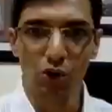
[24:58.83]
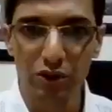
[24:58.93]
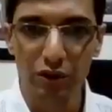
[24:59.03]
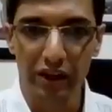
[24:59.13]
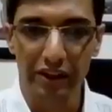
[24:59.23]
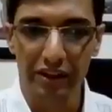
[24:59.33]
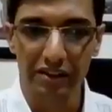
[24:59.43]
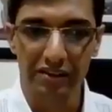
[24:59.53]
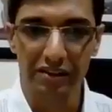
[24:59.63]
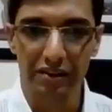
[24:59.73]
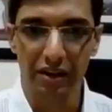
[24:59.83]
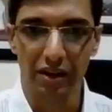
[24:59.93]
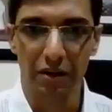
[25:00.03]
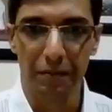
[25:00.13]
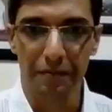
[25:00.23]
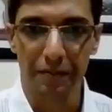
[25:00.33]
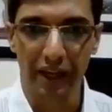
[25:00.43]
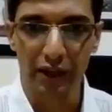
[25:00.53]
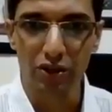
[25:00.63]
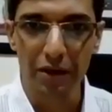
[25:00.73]
Yoran, is
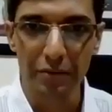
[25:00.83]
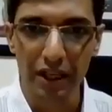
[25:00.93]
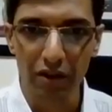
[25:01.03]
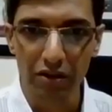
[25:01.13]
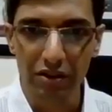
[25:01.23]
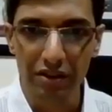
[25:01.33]
can you hear me now?